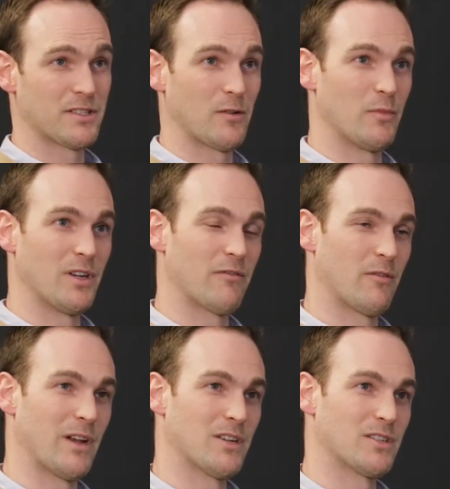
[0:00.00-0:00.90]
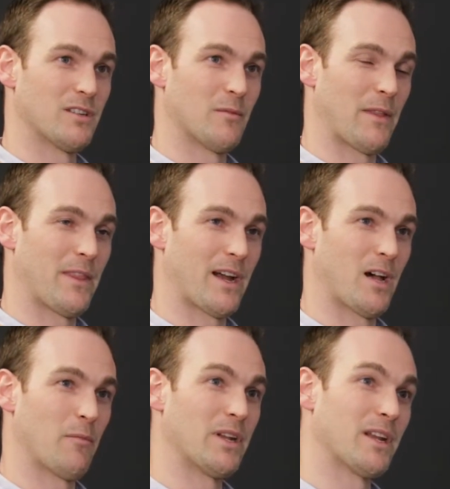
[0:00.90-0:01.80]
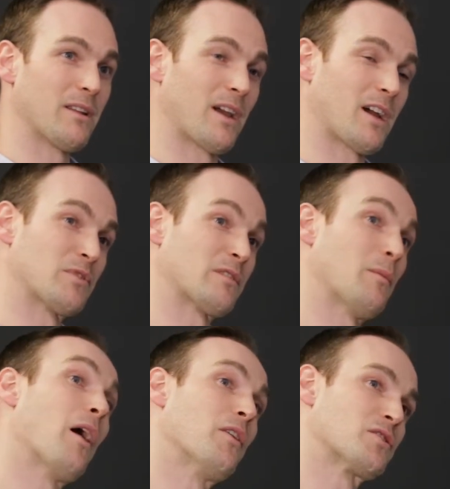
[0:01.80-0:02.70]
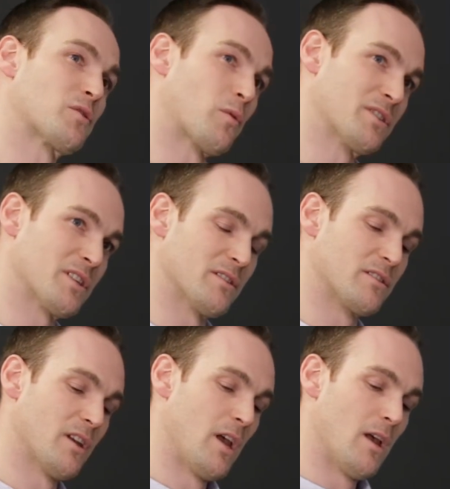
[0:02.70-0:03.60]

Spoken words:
There will be information about that company that comes from other sources.